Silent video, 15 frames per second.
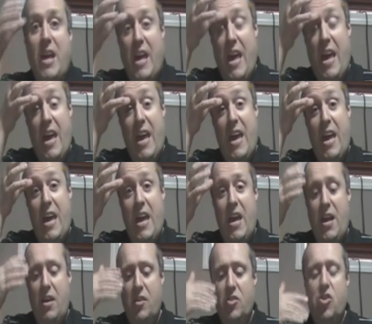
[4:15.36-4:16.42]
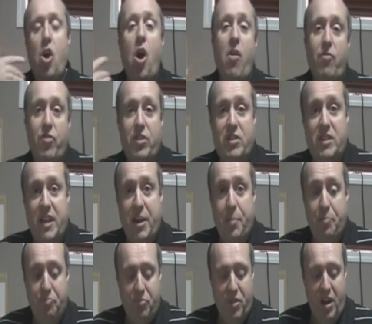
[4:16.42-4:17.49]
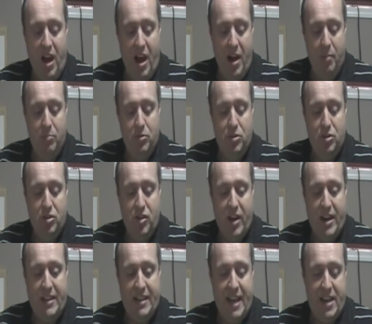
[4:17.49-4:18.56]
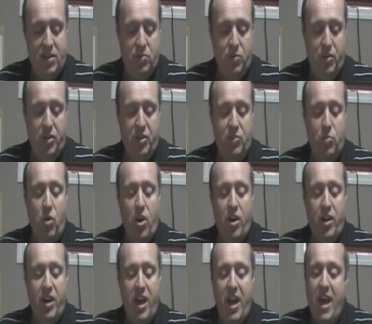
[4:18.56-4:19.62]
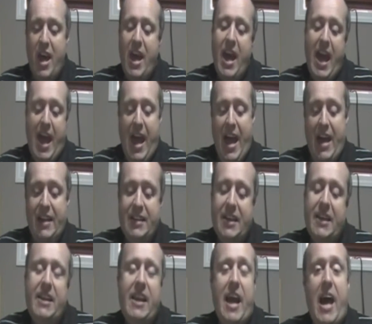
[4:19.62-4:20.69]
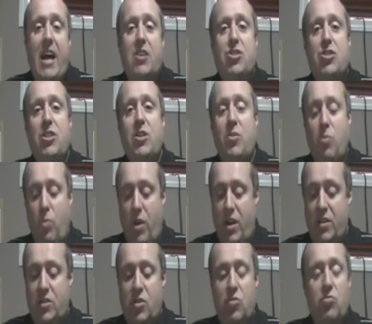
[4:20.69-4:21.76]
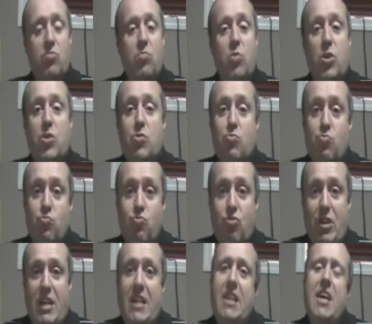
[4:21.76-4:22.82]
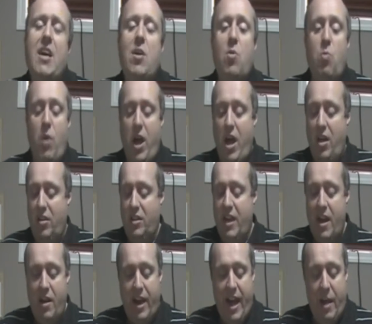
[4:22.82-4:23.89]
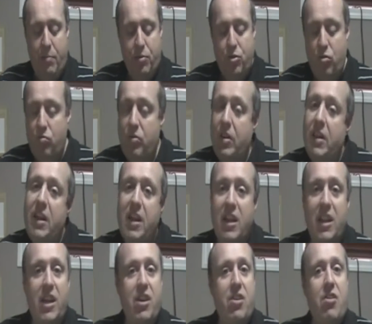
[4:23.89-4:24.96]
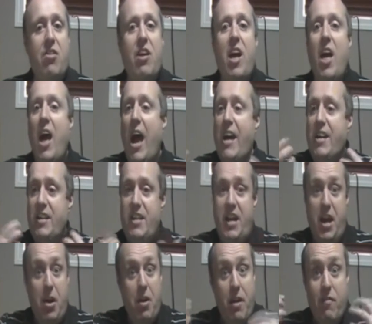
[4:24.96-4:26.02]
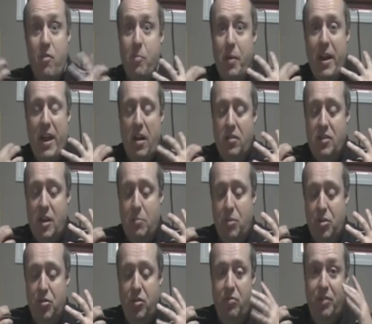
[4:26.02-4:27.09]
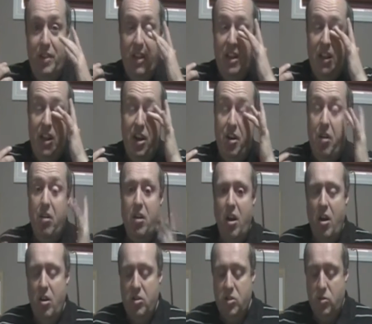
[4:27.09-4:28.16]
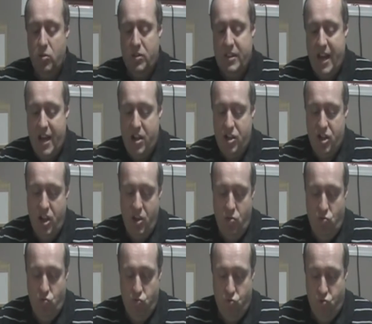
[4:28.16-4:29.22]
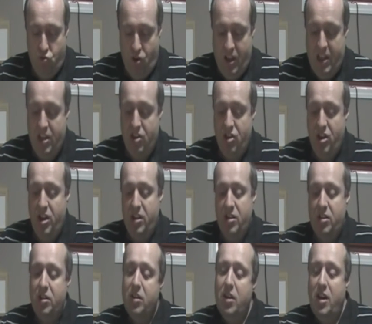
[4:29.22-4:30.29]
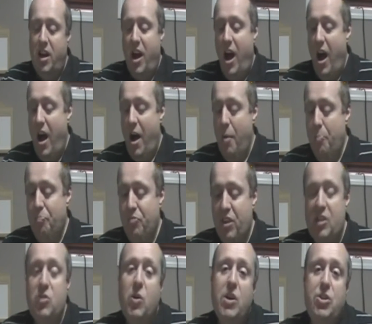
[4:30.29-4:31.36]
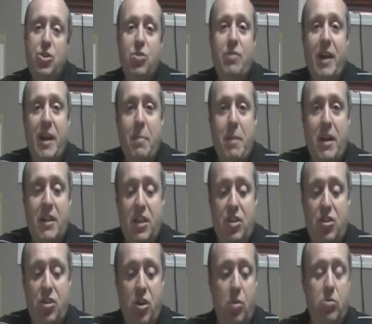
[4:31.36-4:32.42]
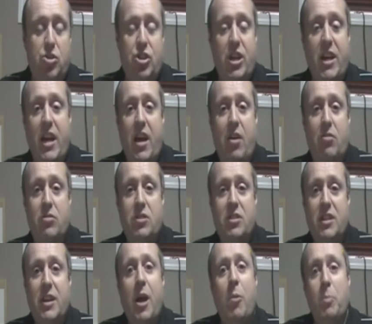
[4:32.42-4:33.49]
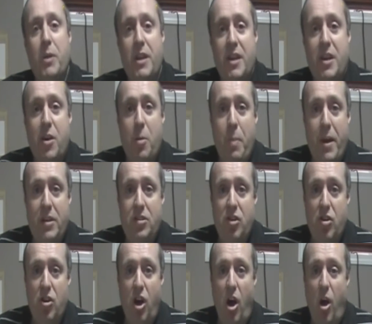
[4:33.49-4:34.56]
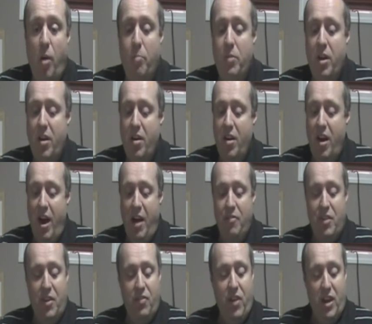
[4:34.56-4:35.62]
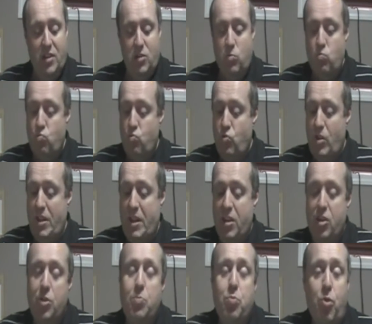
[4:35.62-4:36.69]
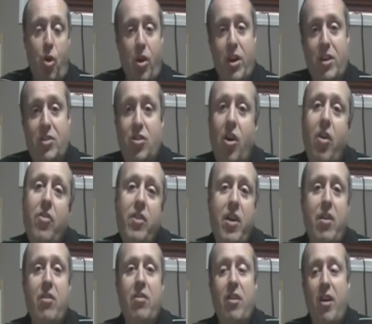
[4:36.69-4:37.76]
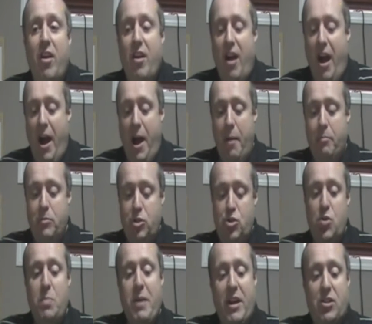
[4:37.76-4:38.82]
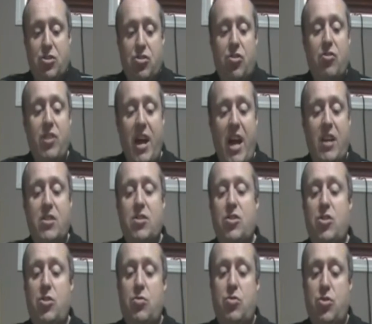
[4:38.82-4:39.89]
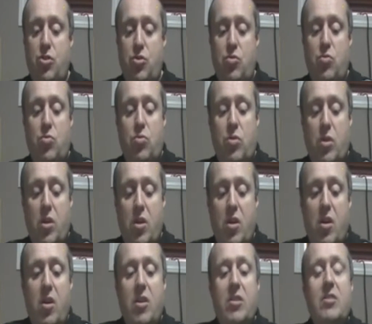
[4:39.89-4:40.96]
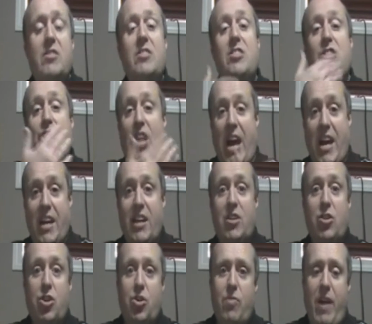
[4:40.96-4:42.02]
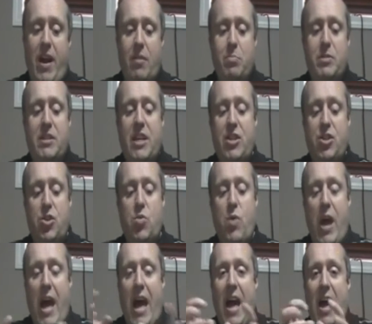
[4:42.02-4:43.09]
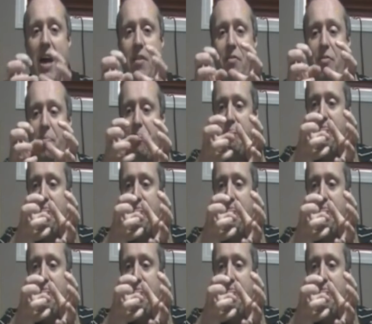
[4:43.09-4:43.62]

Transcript: a conferencing to try to test with his work, and it actually worked really well. It came through really clear. I could hear everybody else coming through really clear, so it was actually really good. So I do recommend that you go check out the company, GearBest.com. They've got some really good products on there. Do make sure that you do check and look around, because they do have